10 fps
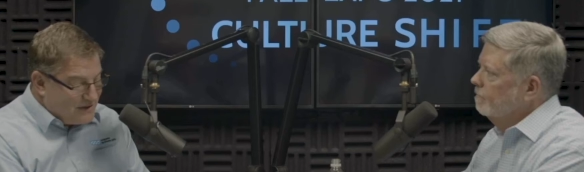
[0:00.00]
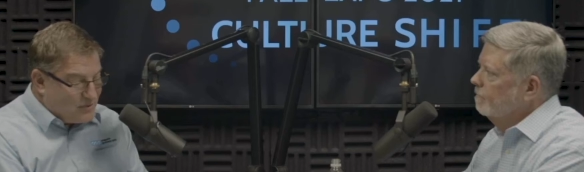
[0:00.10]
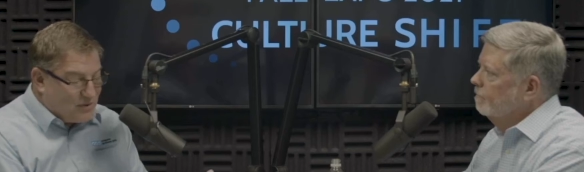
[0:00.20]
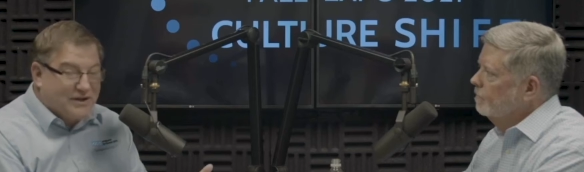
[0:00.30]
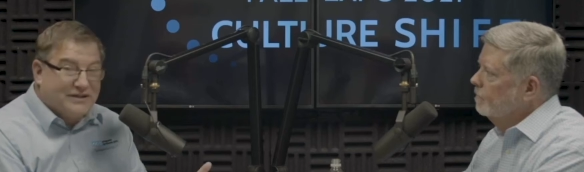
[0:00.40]

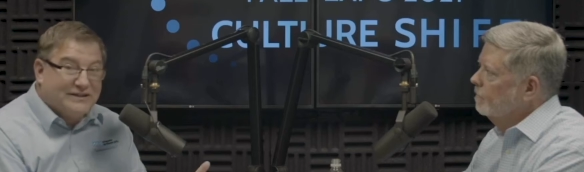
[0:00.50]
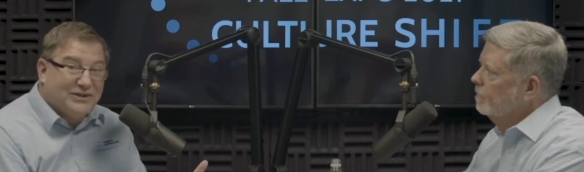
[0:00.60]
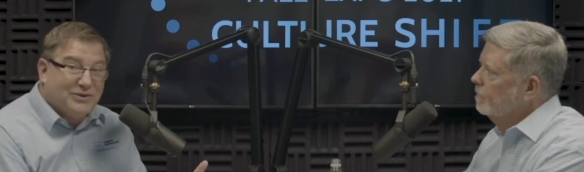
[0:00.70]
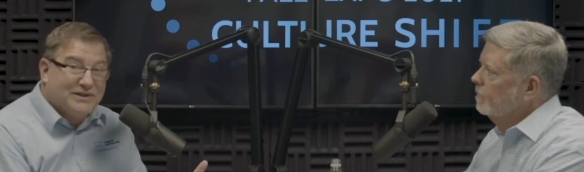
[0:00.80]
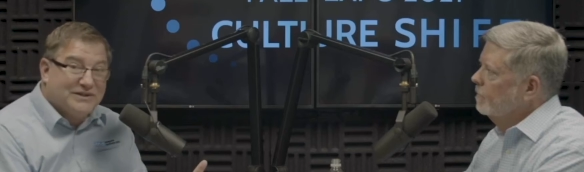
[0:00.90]
Speaker 1: We're
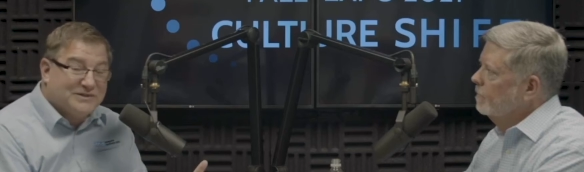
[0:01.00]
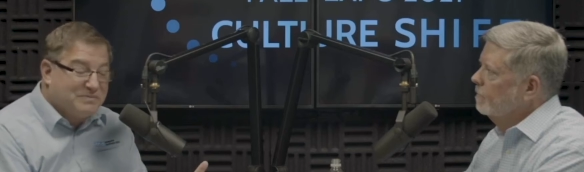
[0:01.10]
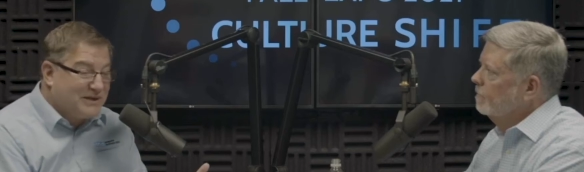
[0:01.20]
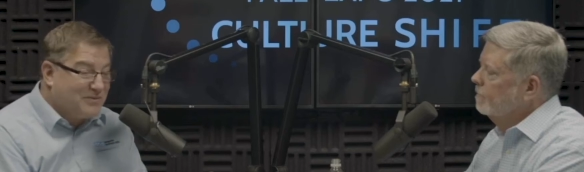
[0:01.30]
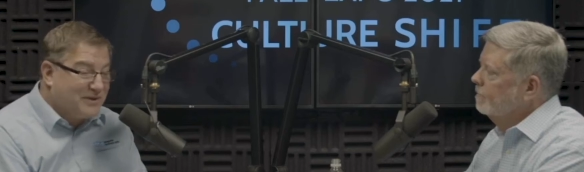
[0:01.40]
continuing to
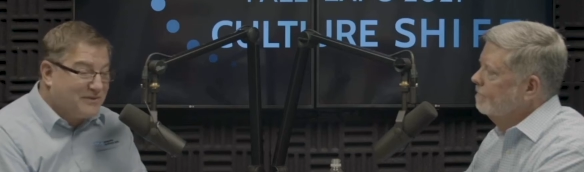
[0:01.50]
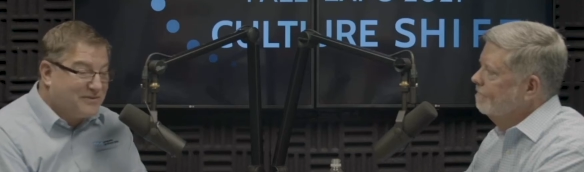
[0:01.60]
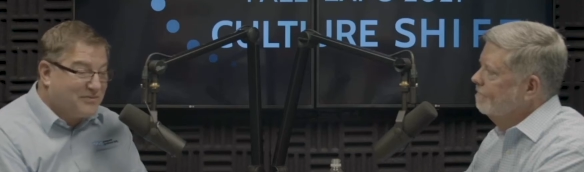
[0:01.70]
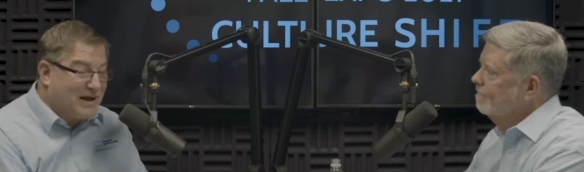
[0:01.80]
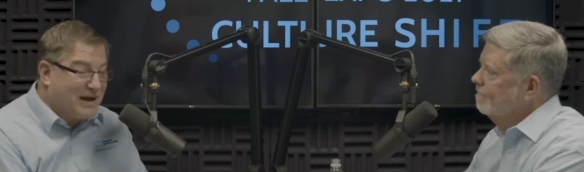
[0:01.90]
speak with
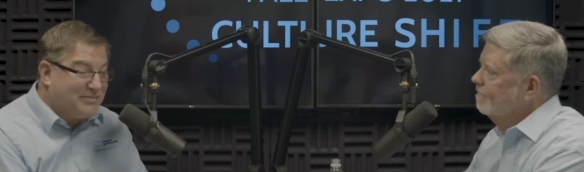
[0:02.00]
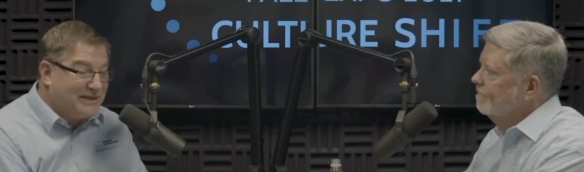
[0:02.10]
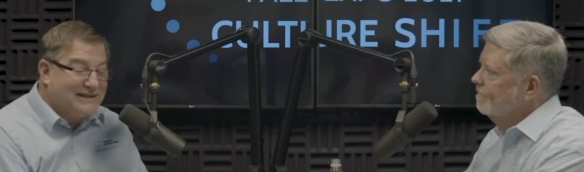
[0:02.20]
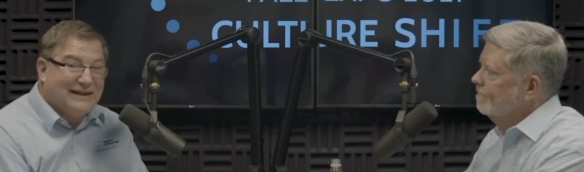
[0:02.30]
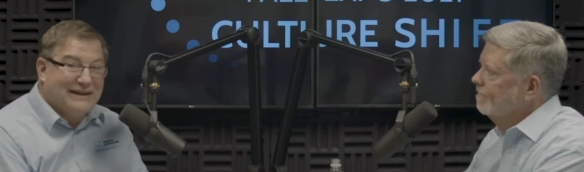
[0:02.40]
Robbie
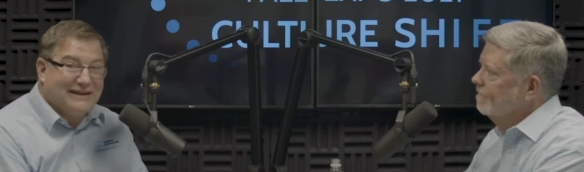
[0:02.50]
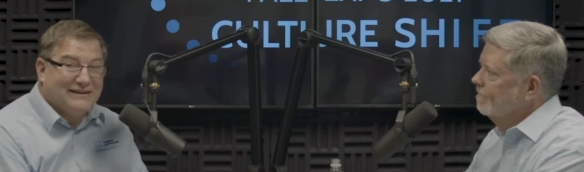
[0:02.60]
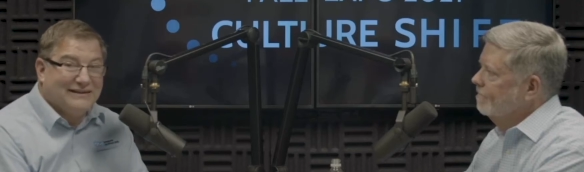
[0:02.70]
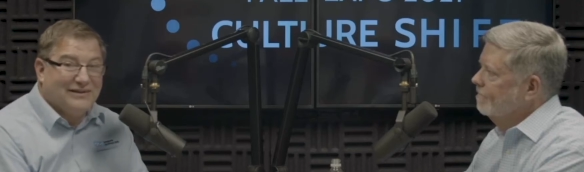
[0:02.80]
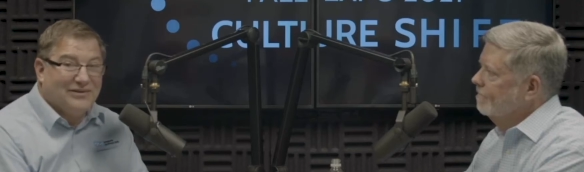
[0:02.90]
King,
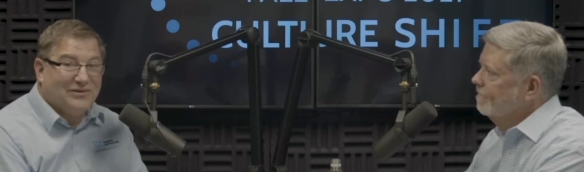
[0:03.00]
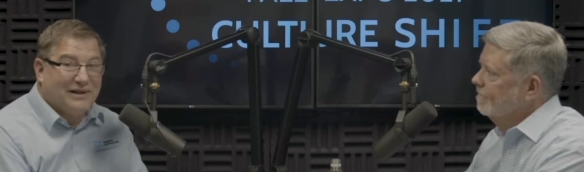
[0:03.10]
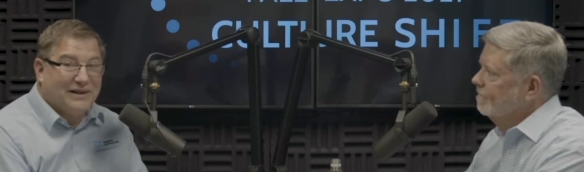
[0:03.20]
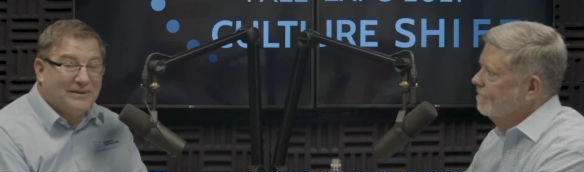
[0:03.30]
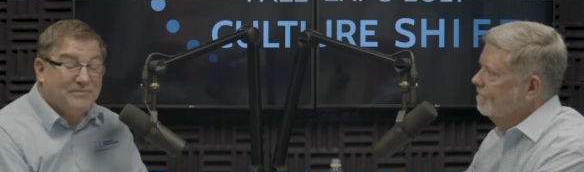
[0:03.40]
and he'll
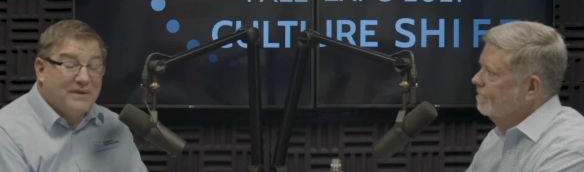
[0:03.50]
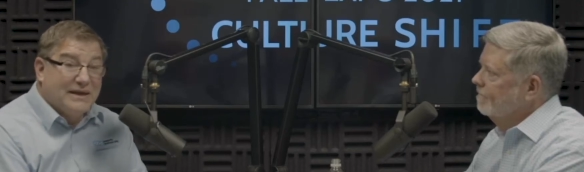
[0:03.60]
um,